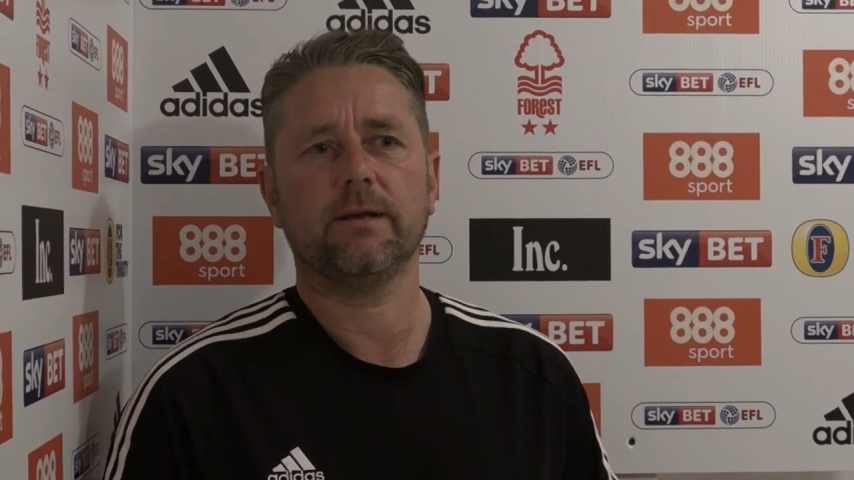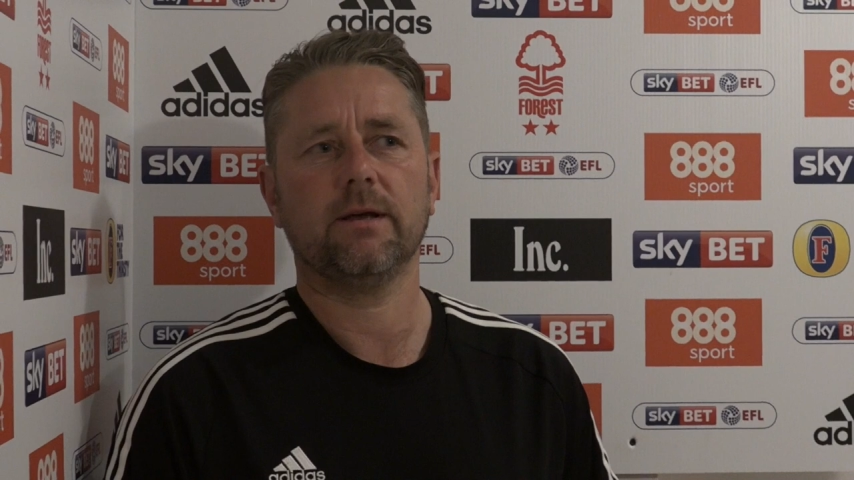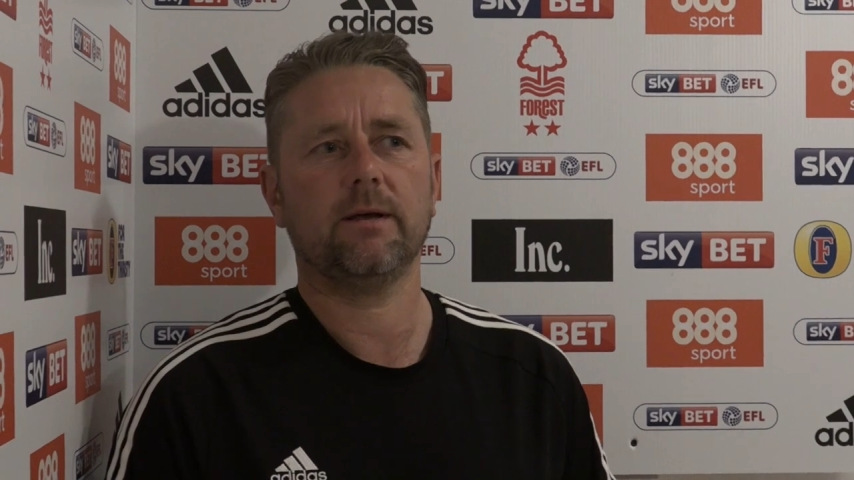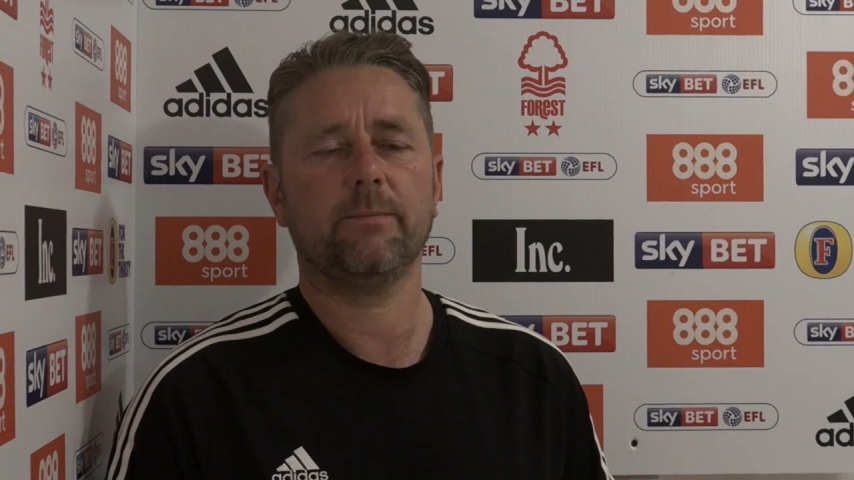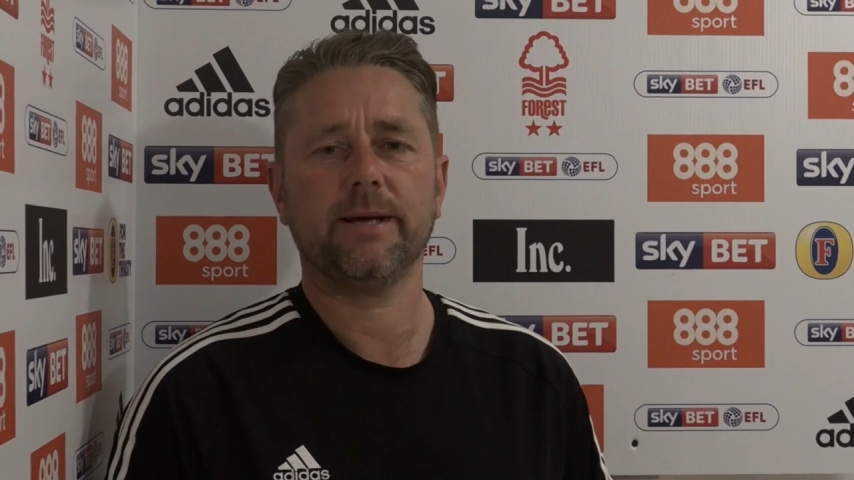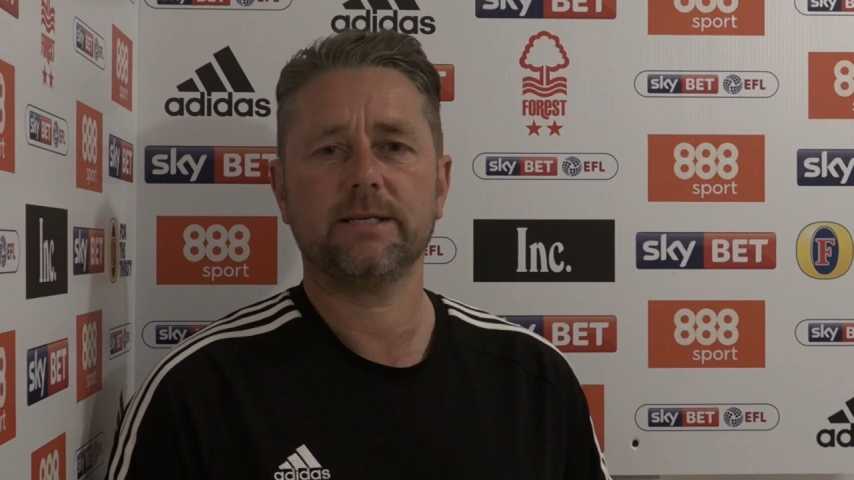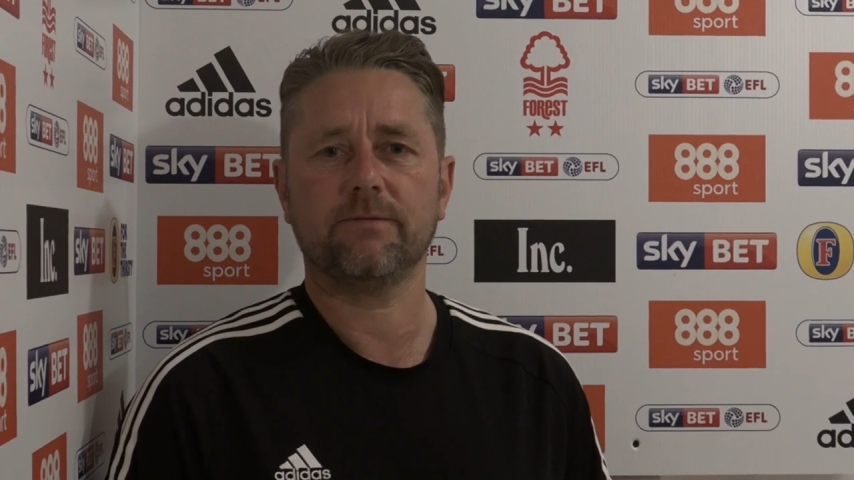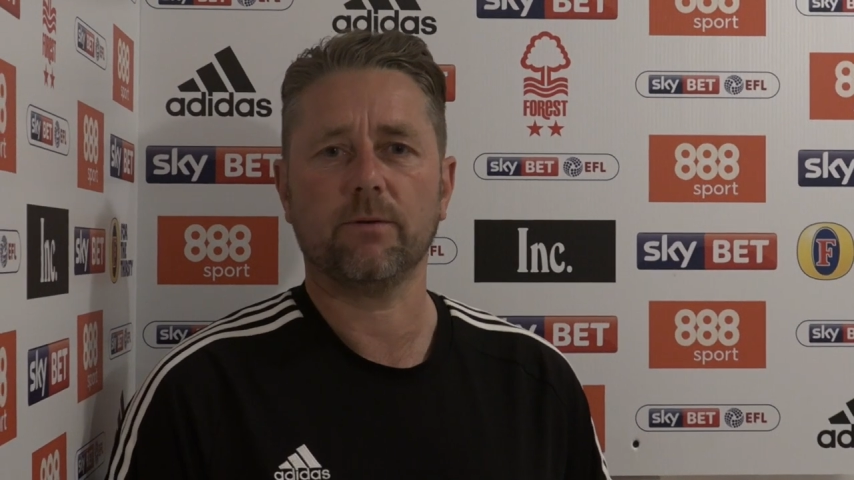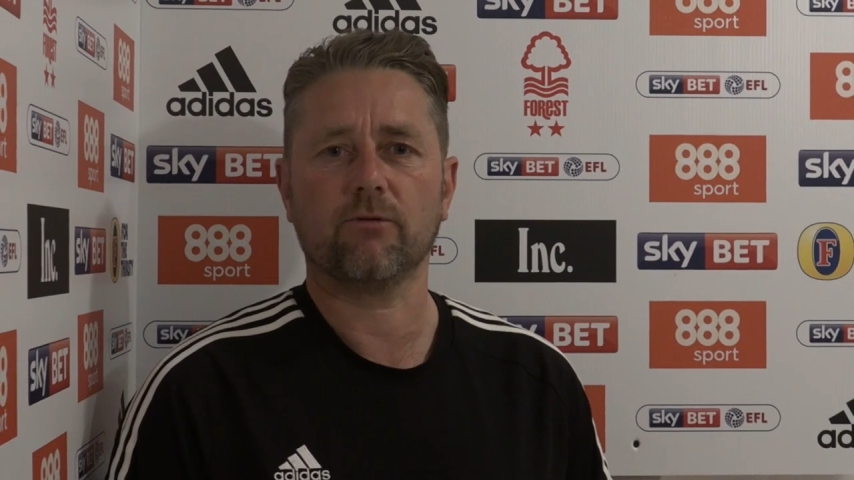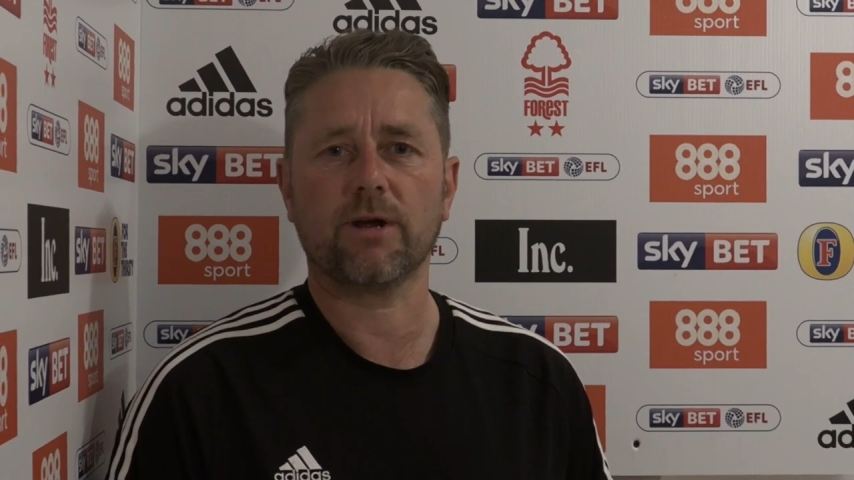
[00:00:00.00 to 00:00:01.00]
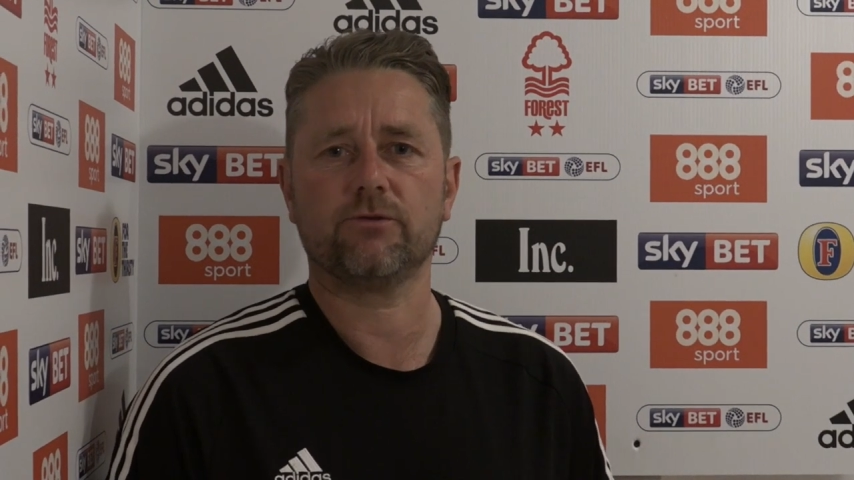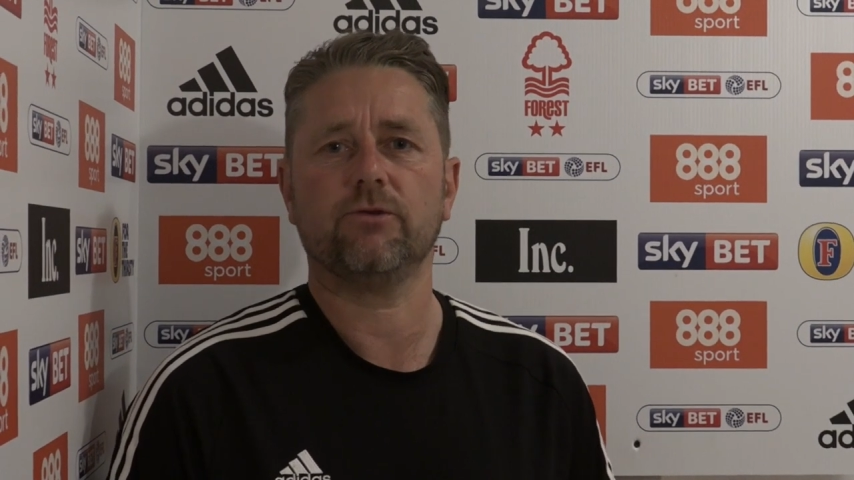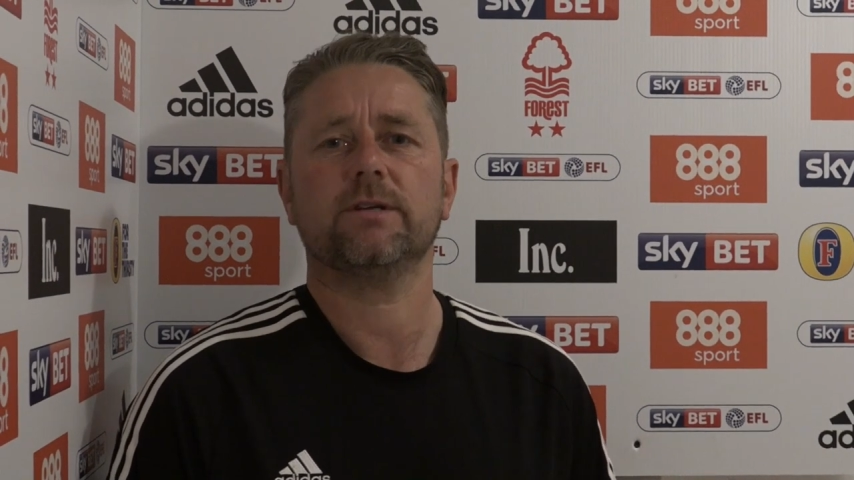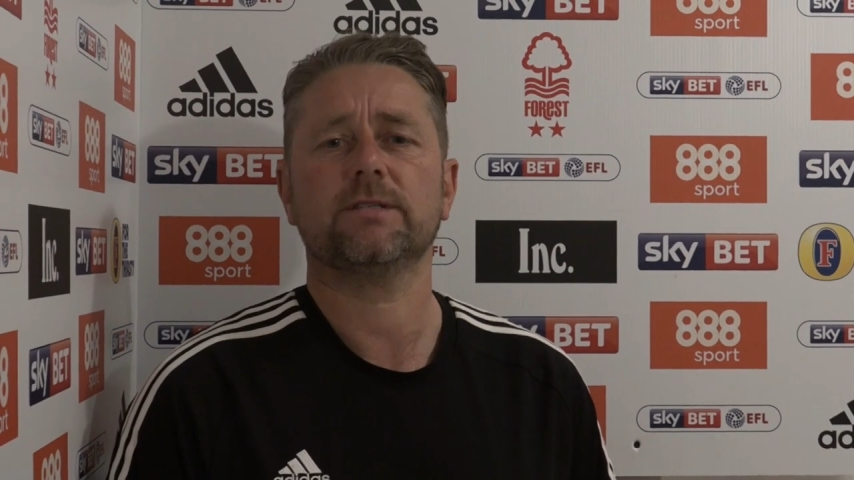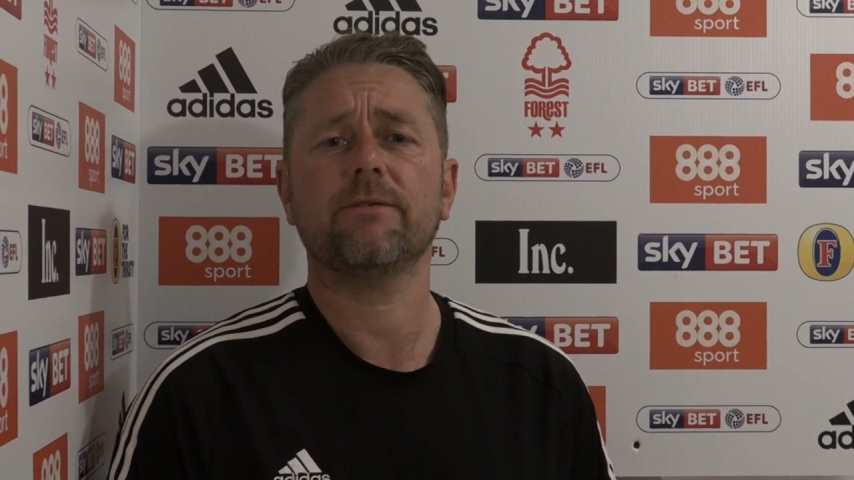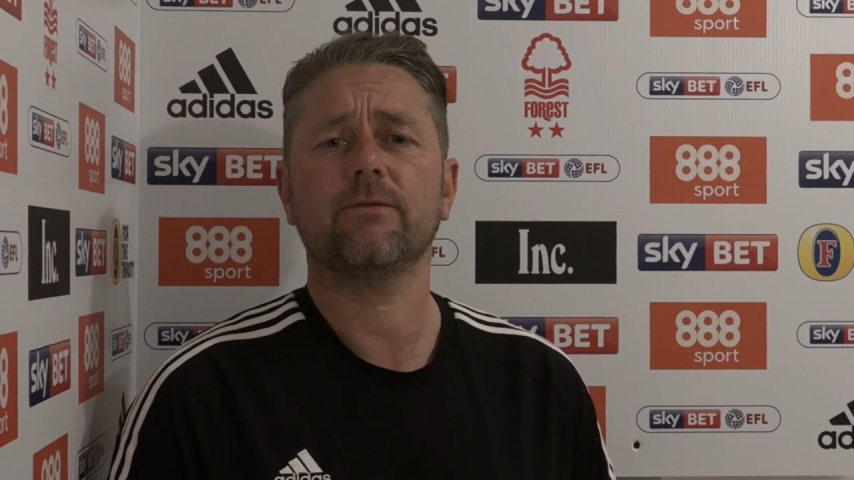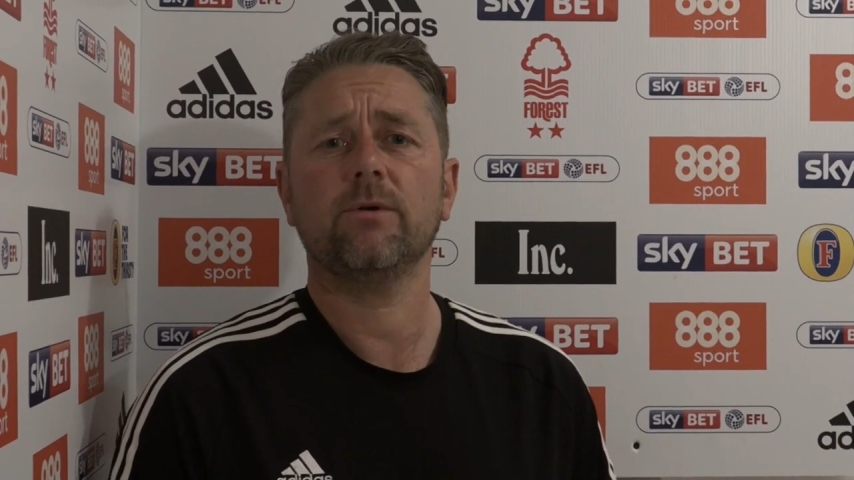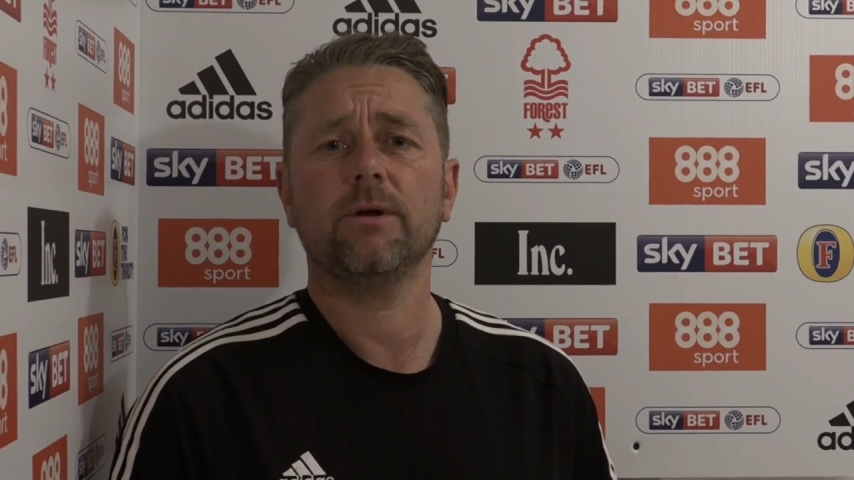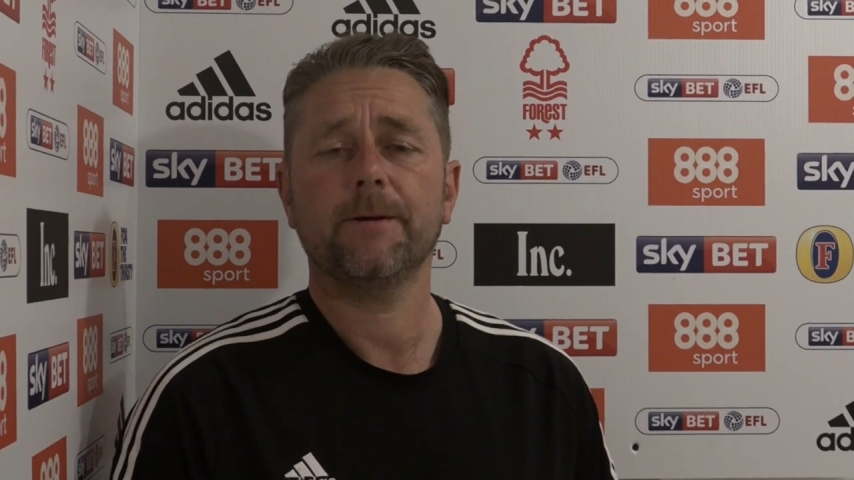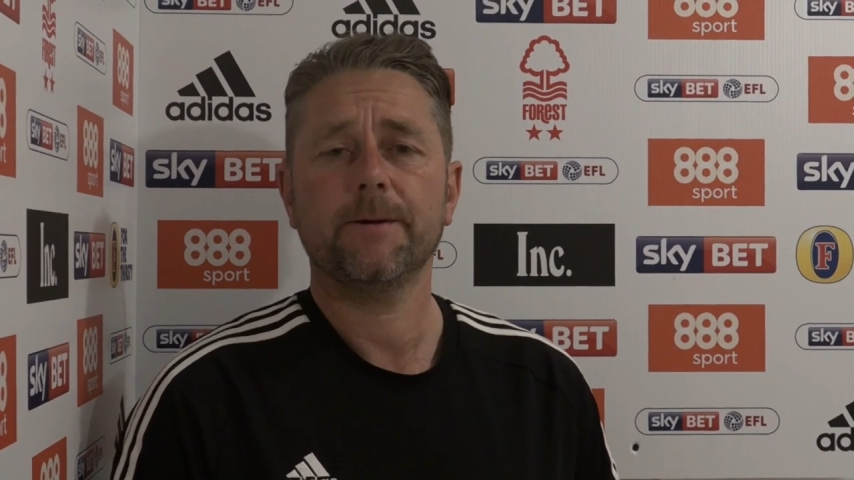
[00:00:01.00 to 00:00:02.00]
um, basically from grassroots
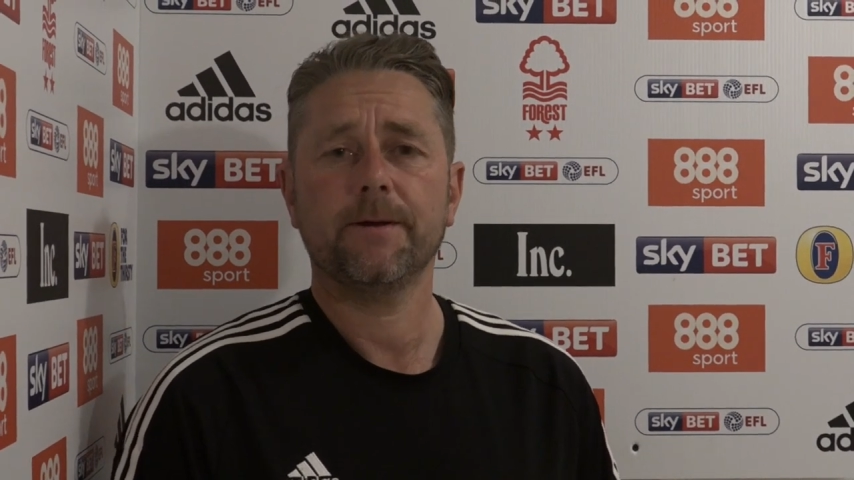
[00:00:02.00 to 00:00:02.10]
level.